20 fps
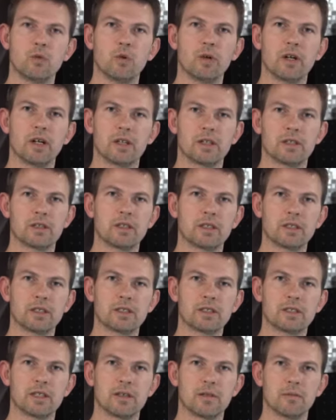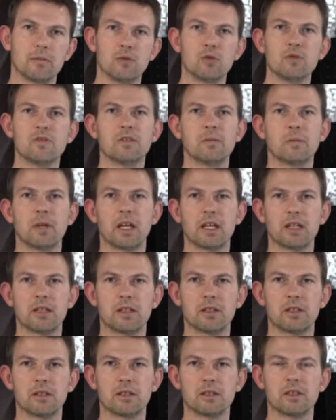where there is a movie
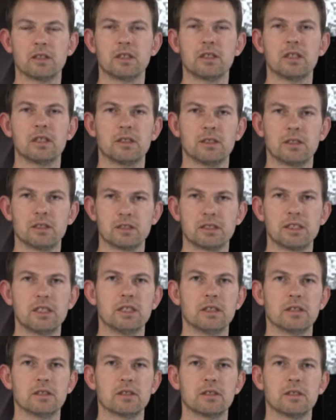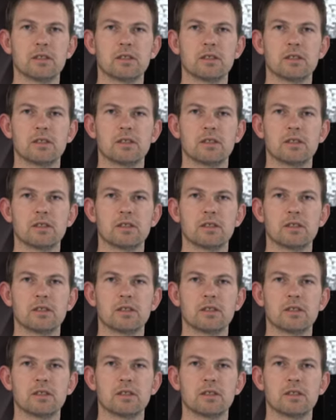maker in the scene.